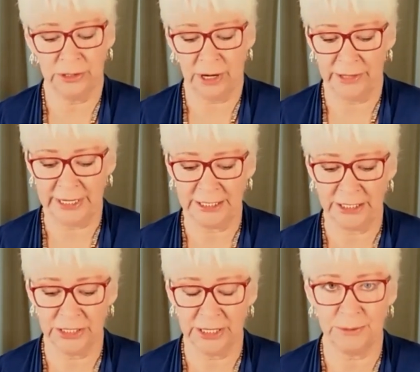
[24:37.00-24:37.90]
are they
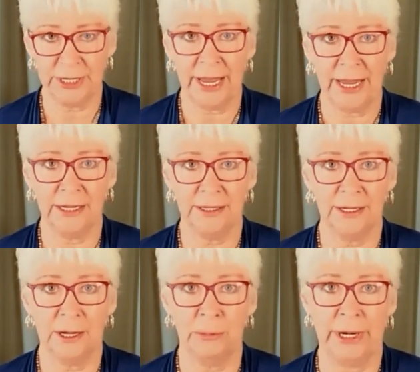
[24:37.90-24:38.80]
teaching them to hate
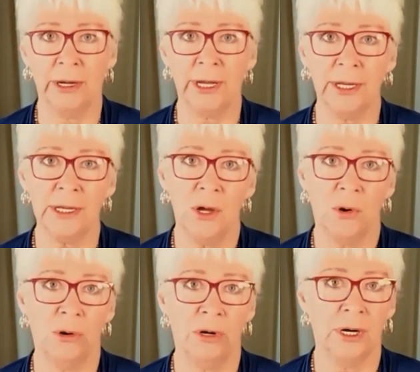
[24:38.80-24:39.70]
America
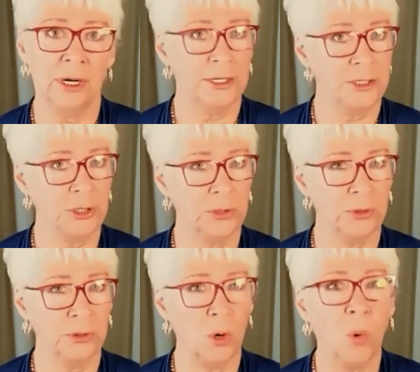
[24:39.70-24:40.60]
or
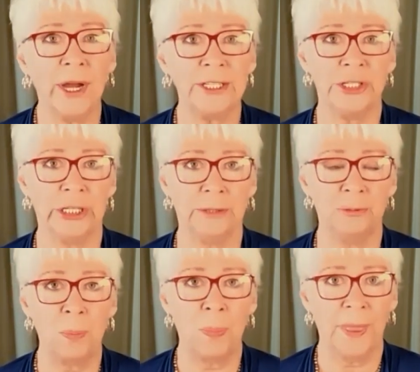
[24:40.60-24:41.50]
to
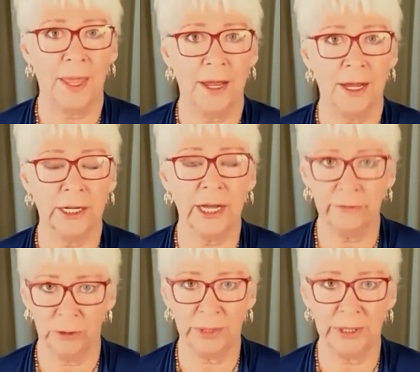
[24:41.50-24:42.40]
question
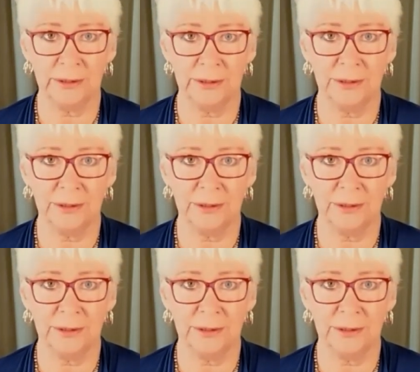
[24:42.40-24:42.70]
government?